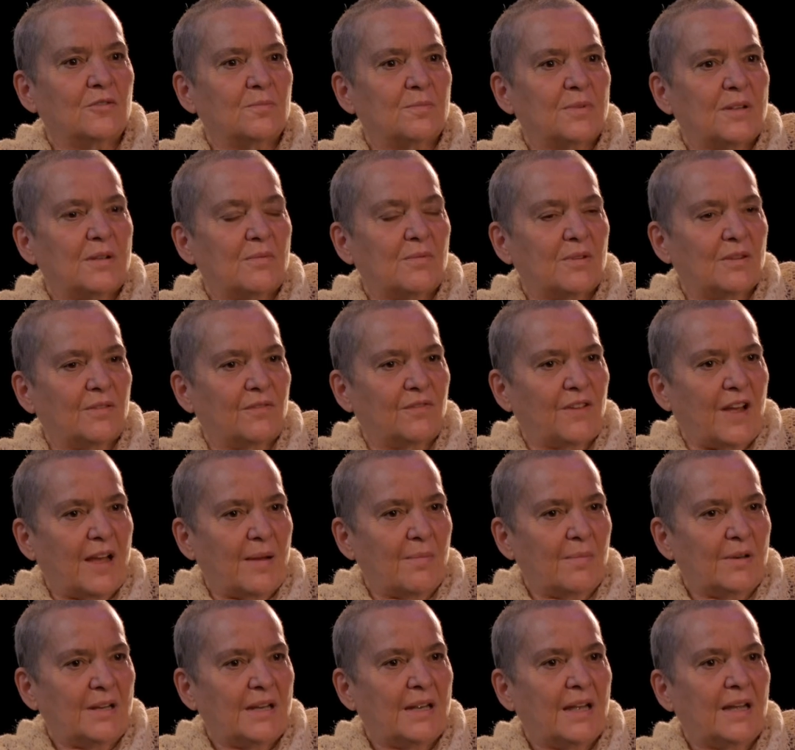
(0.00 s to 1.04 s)
to be with
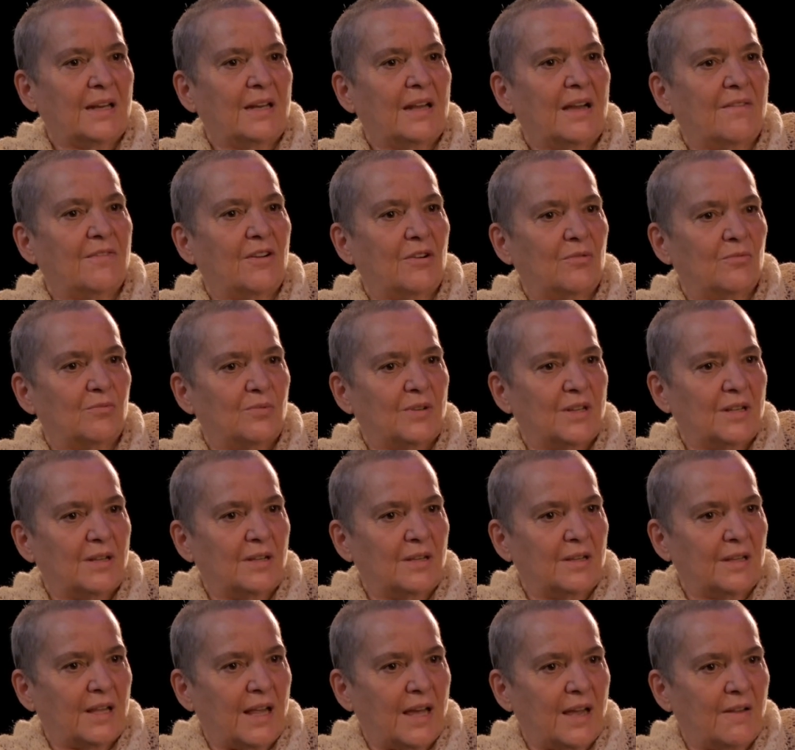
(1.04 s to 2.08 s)
family and have a
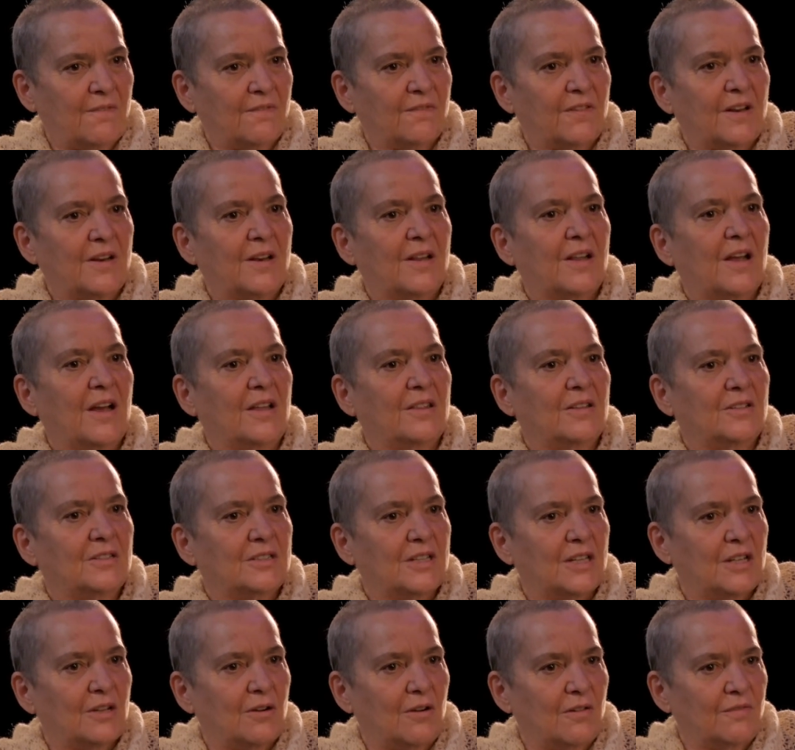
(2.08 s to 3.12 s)
real life, and the other
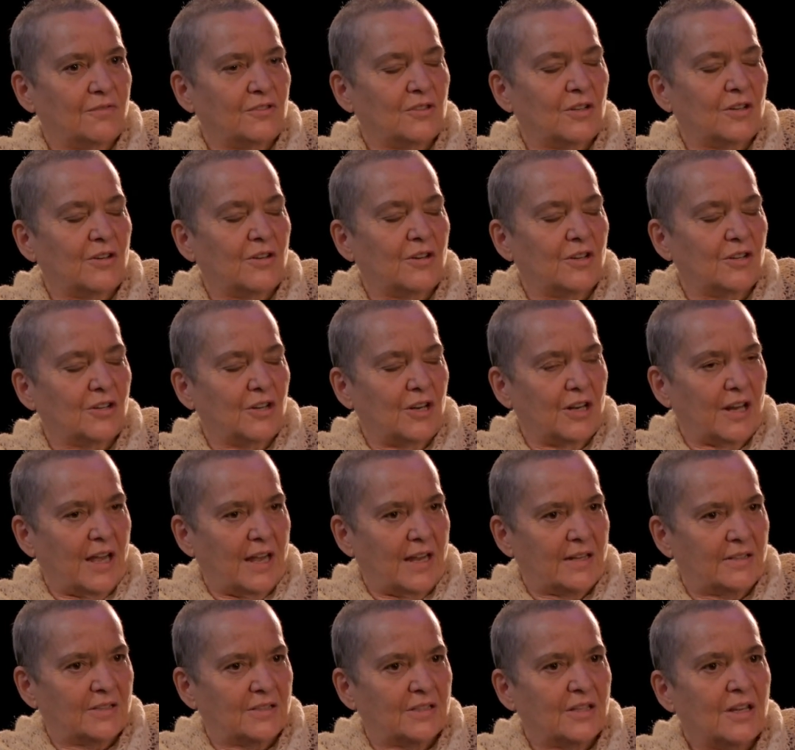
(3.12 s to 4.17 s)
day off to learn your
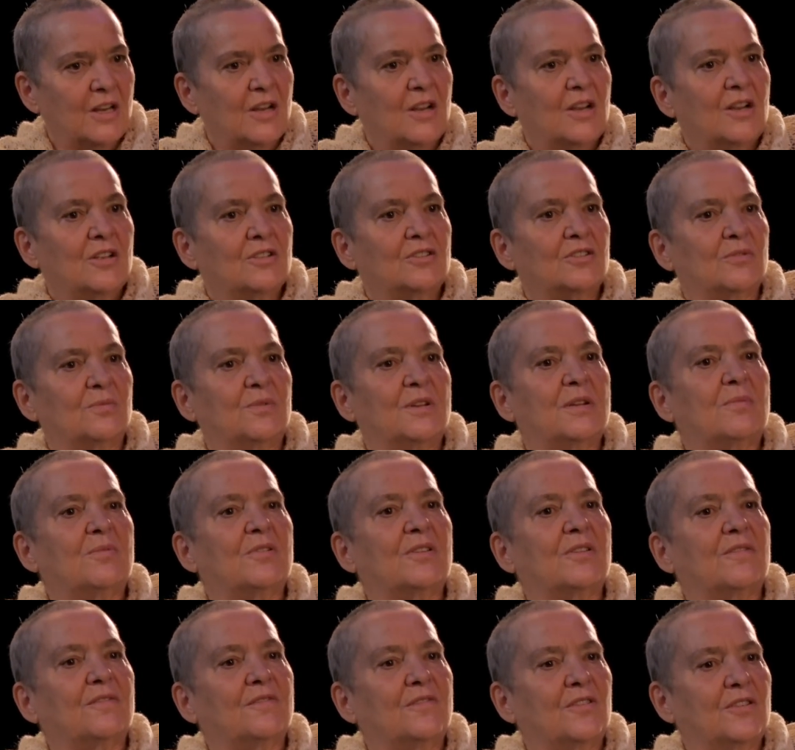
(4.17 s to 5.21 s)
lines. So we were
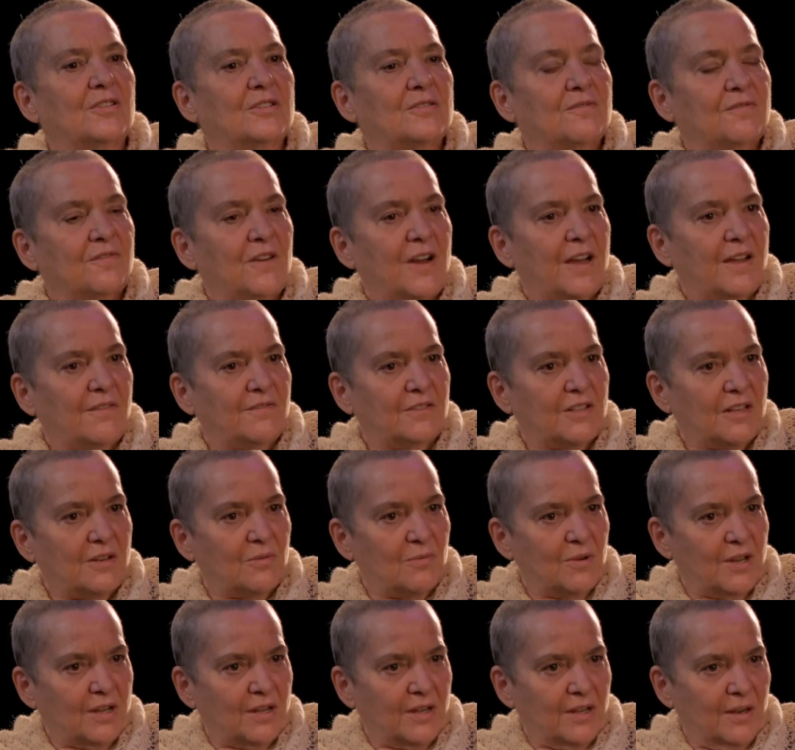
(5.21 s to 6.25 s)
the first
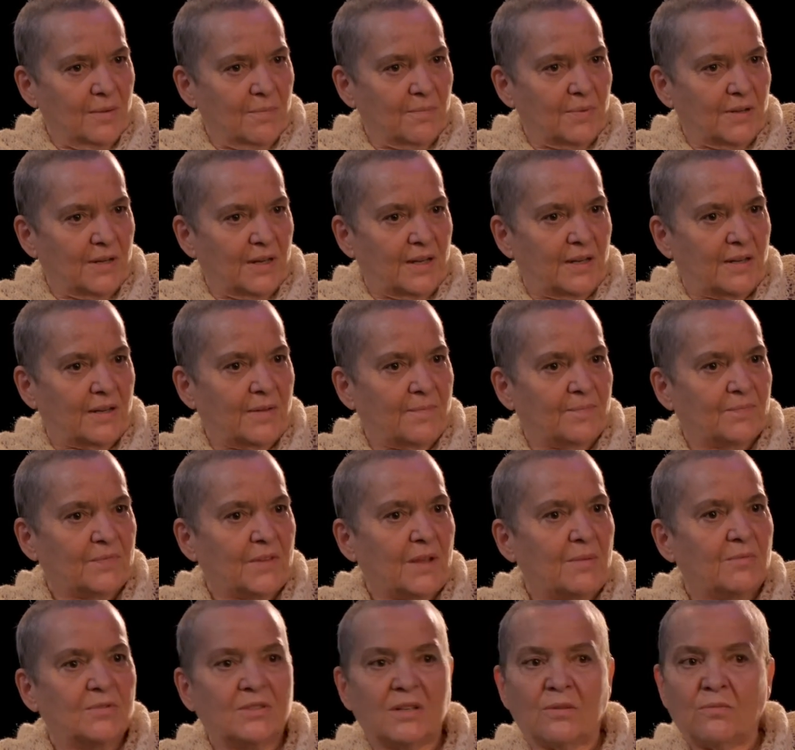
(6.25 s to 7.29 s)
five-day-a-week company.
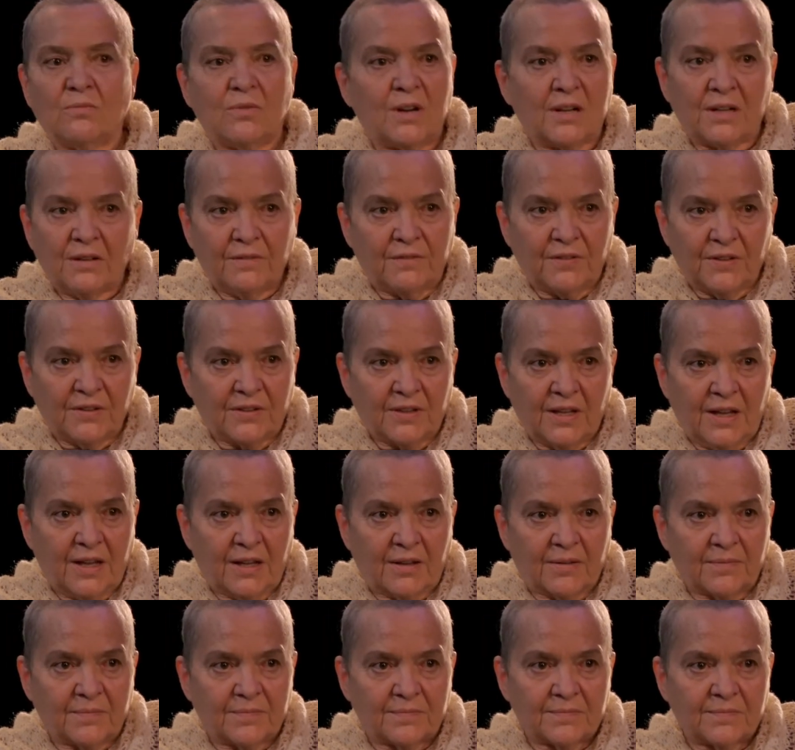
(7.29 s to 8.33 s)
Right. It was a wonderful
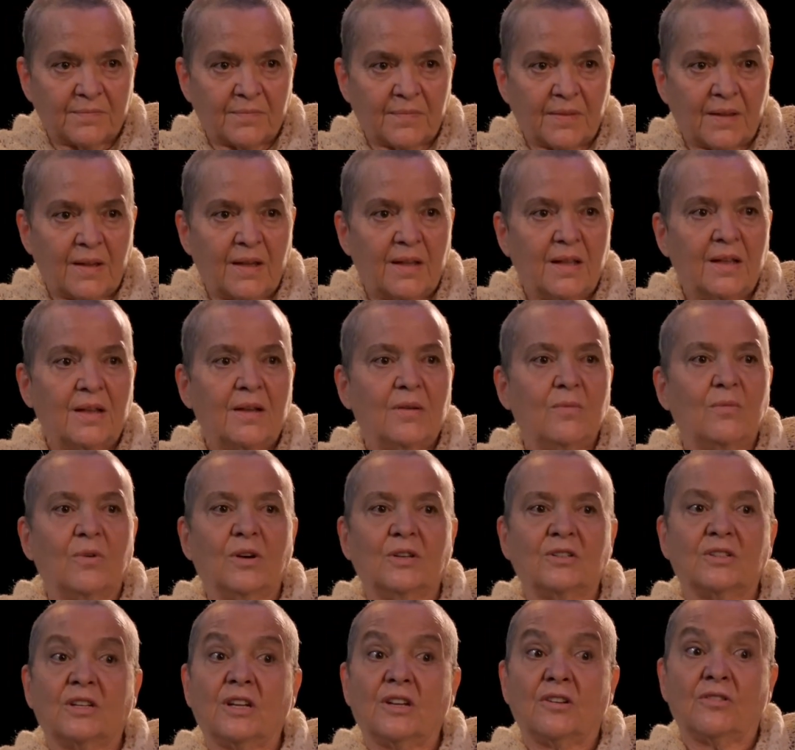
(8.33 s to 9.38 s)
thing. Mm.
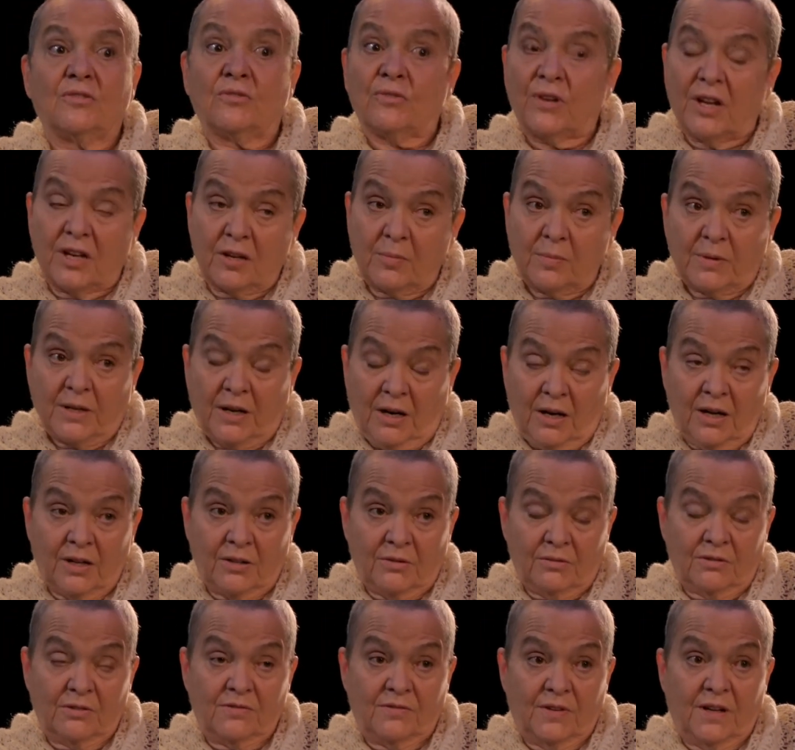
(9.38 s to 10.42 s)
Worked incredibly
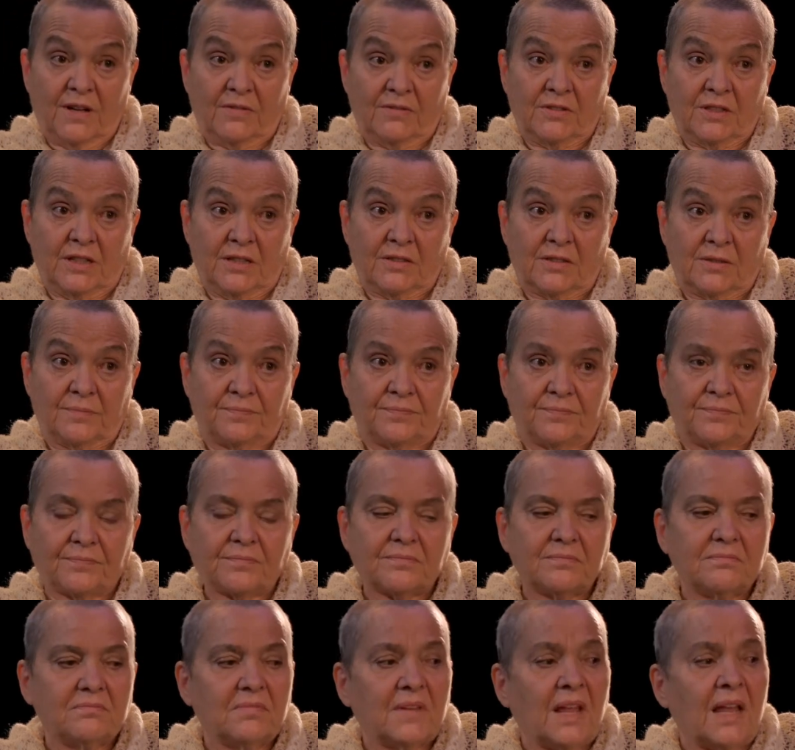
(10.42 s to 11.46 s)
hard those 5 days.
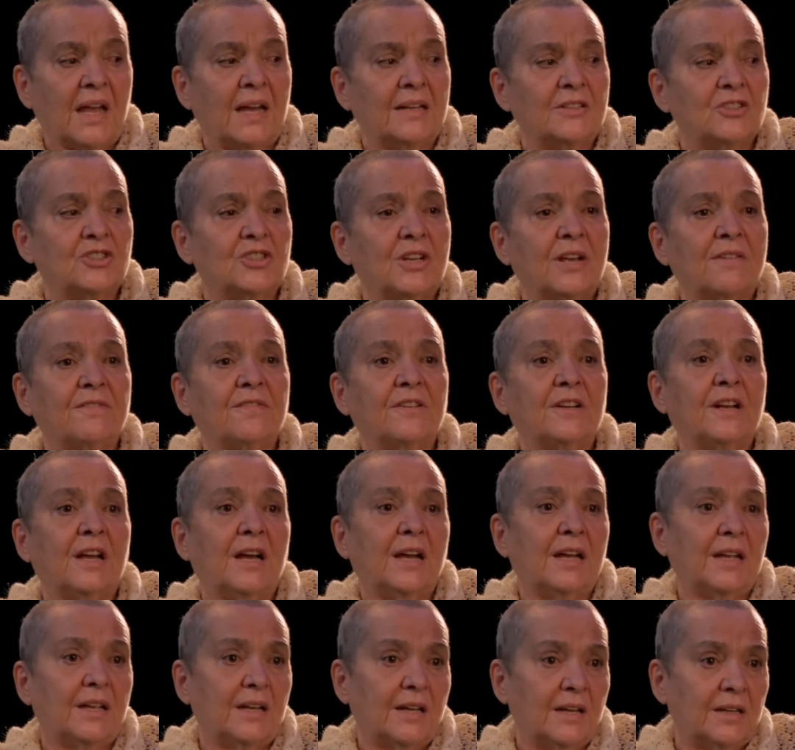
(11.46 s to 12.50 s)
Mm-hmm. And Jeff and
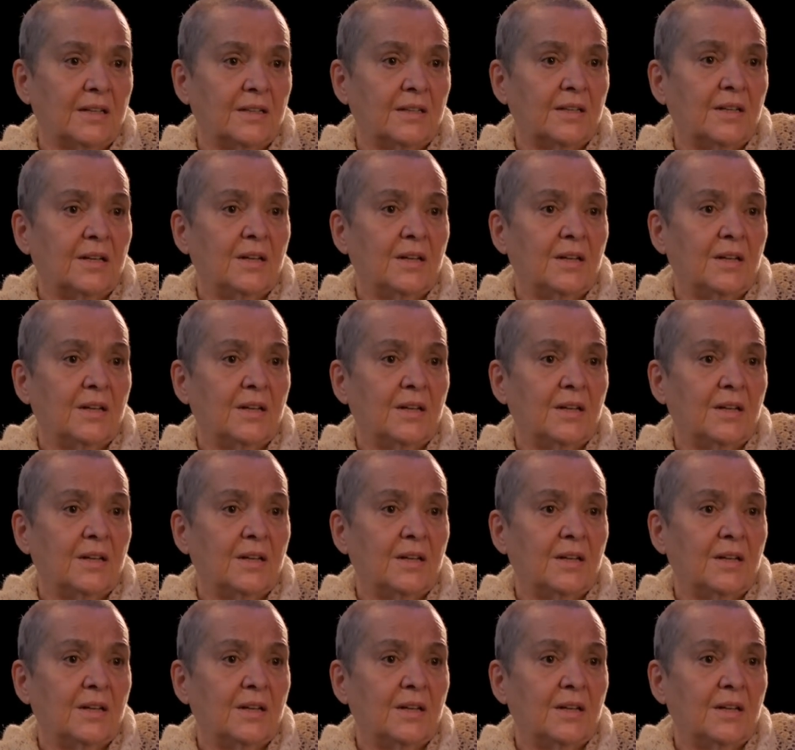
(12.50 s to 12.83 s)
I,